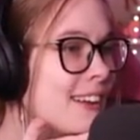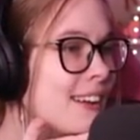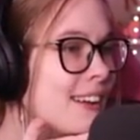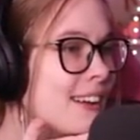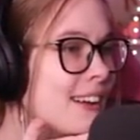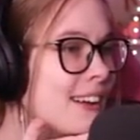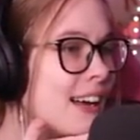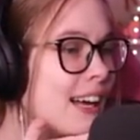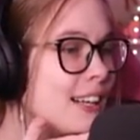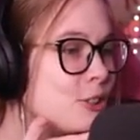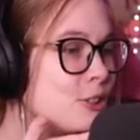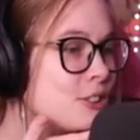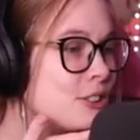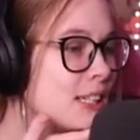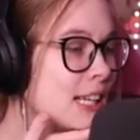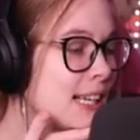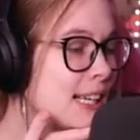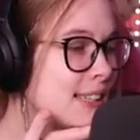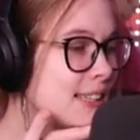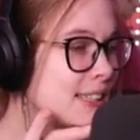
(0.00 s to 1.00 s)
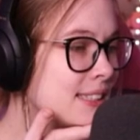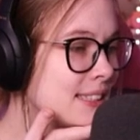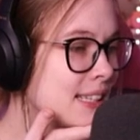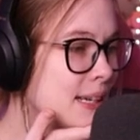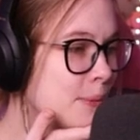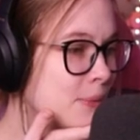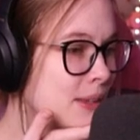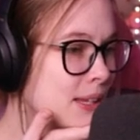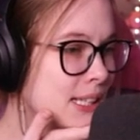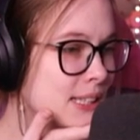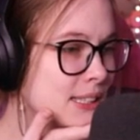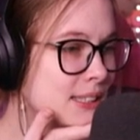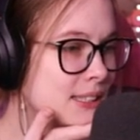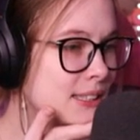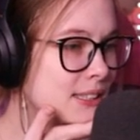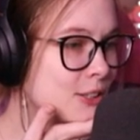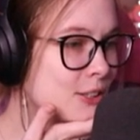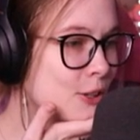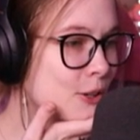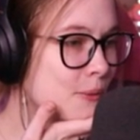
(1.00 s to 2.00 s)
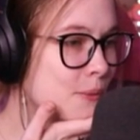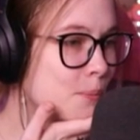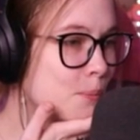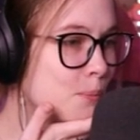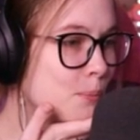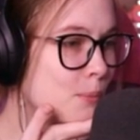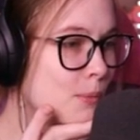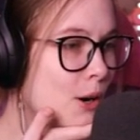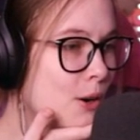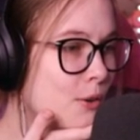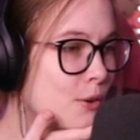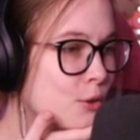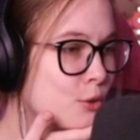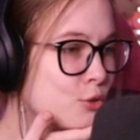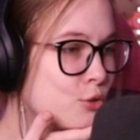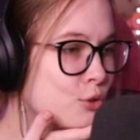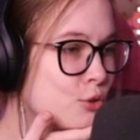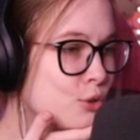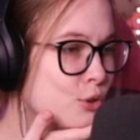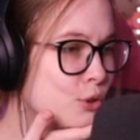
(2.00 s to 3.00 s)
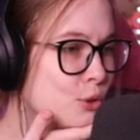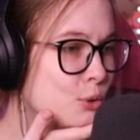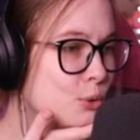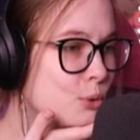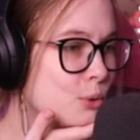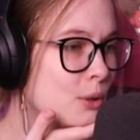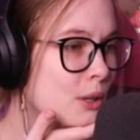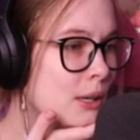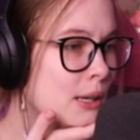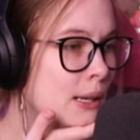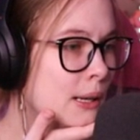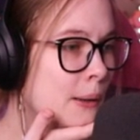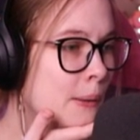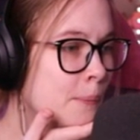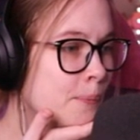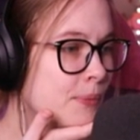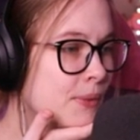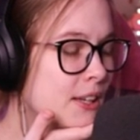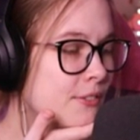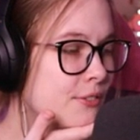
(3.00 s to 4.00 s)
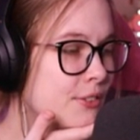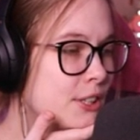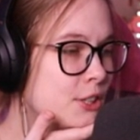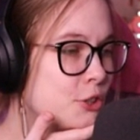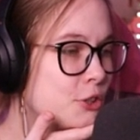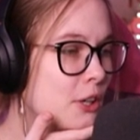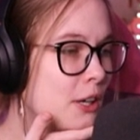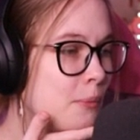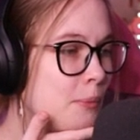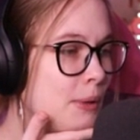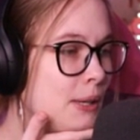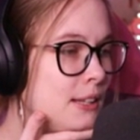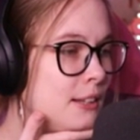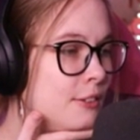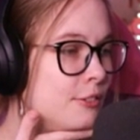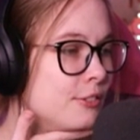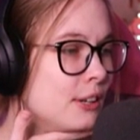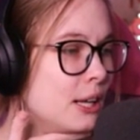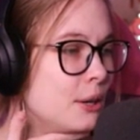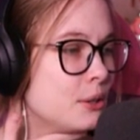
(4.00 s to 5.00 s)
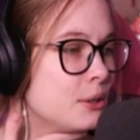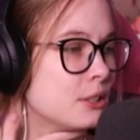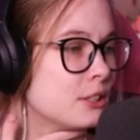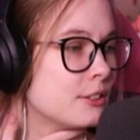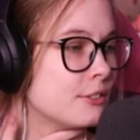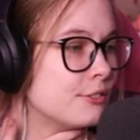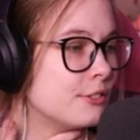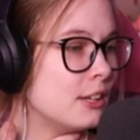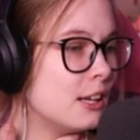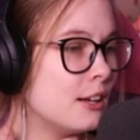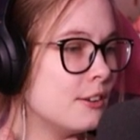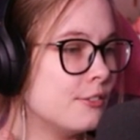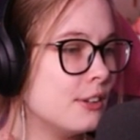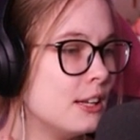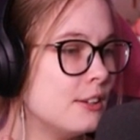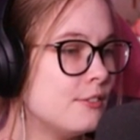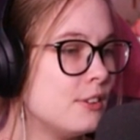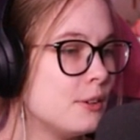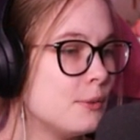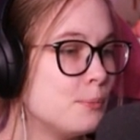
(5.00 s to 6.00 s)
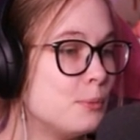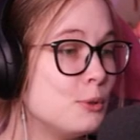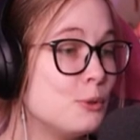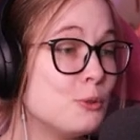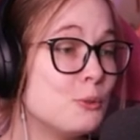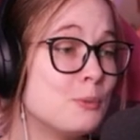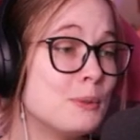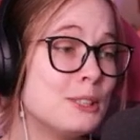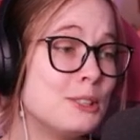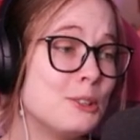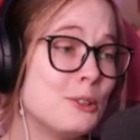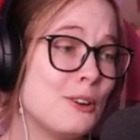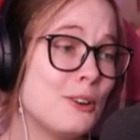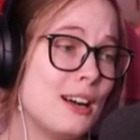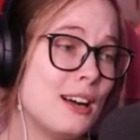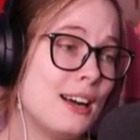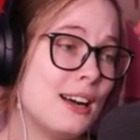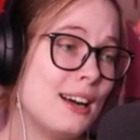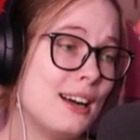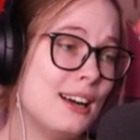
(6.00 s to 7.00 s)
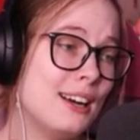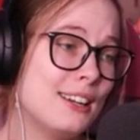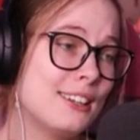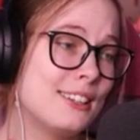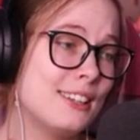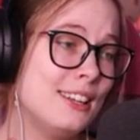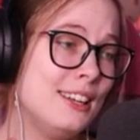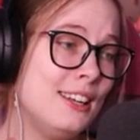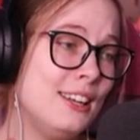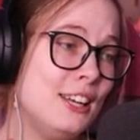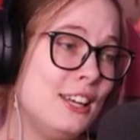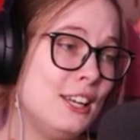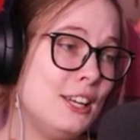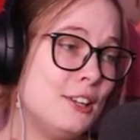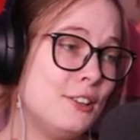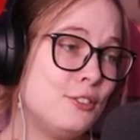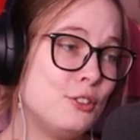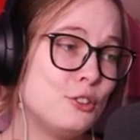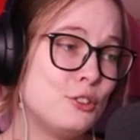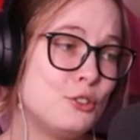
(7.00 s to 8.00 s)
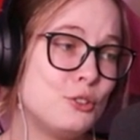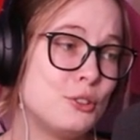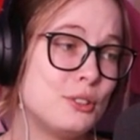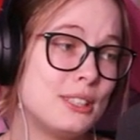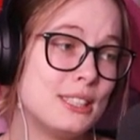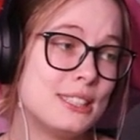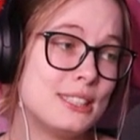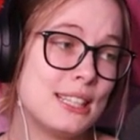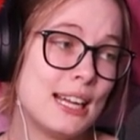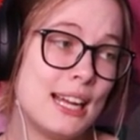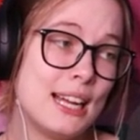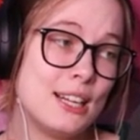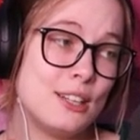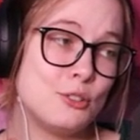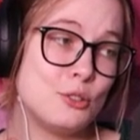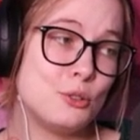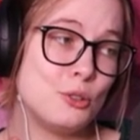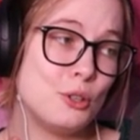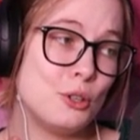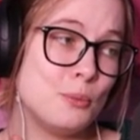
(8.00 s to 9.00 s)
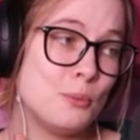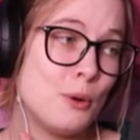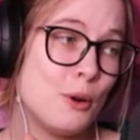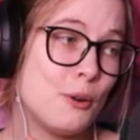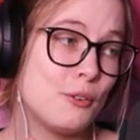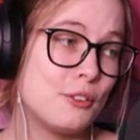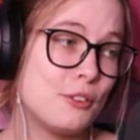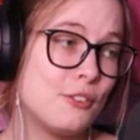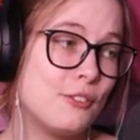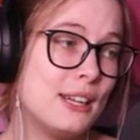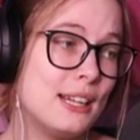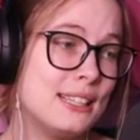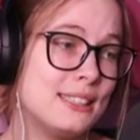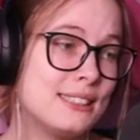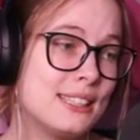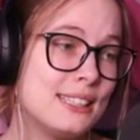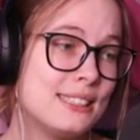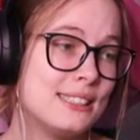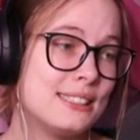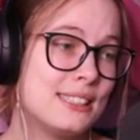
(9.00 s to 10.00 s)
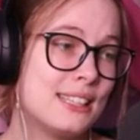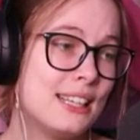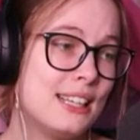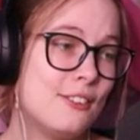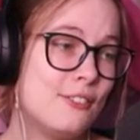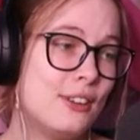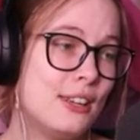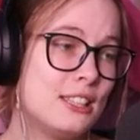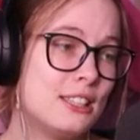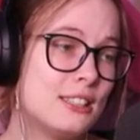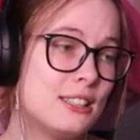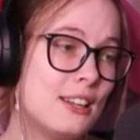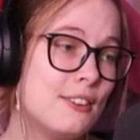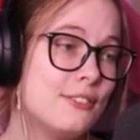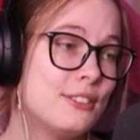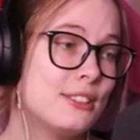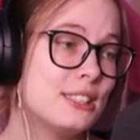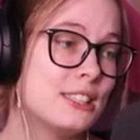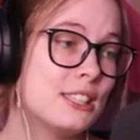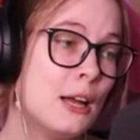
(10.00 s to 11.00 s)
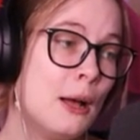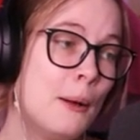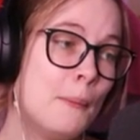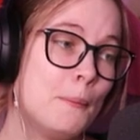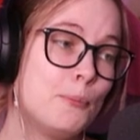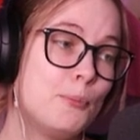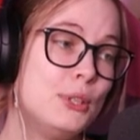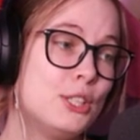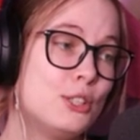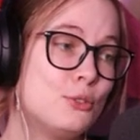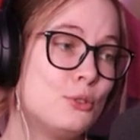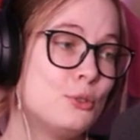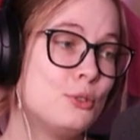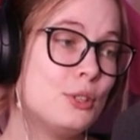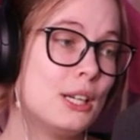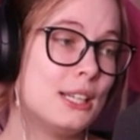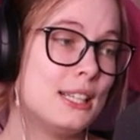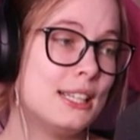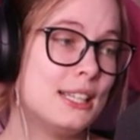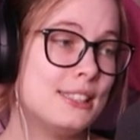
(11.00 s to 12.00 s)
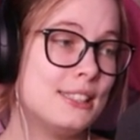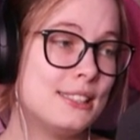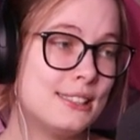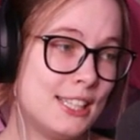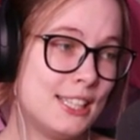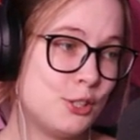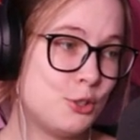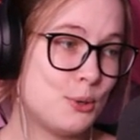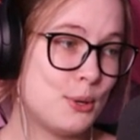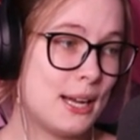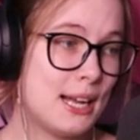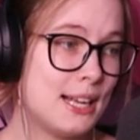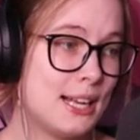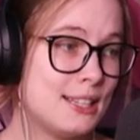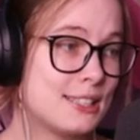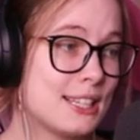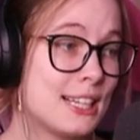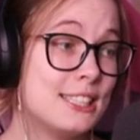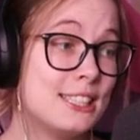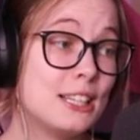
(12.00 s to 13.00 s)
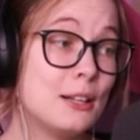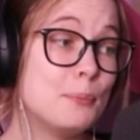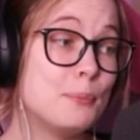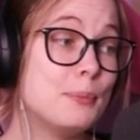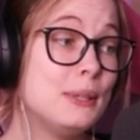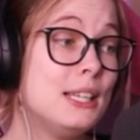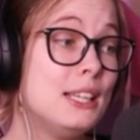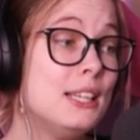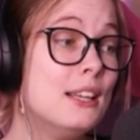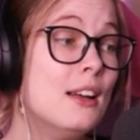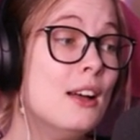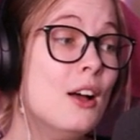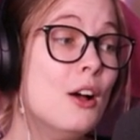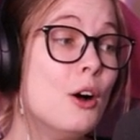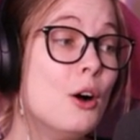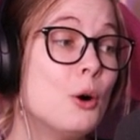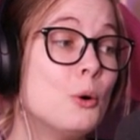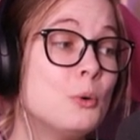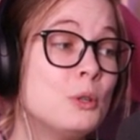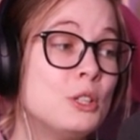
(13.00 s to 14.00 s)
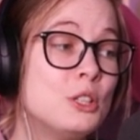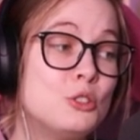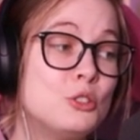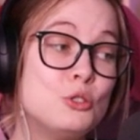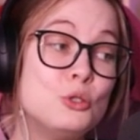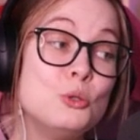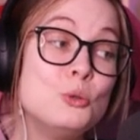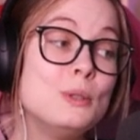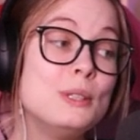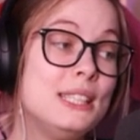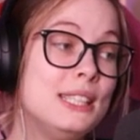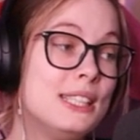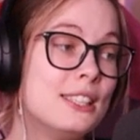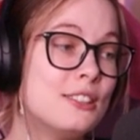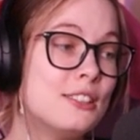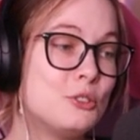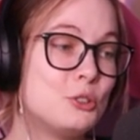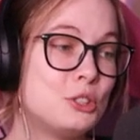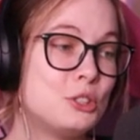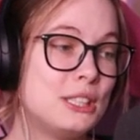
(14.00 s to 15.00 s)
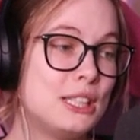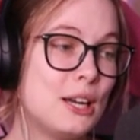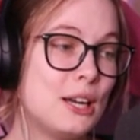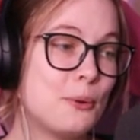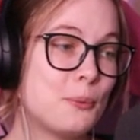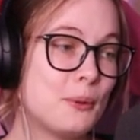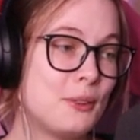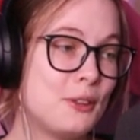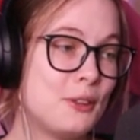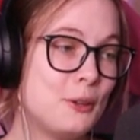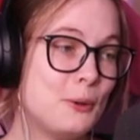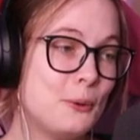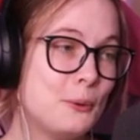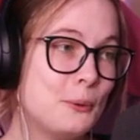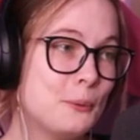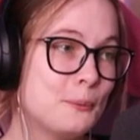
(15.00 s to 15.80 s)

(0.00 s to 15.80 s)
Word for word: Are you selling the same things? Good morrow to you, adventurer, and may the flowers of love ever bloom in your heart. If you should desire to learn more of the Valentine's Day festivities, please do not hesitate to ask. I shall be only too eager to share with you.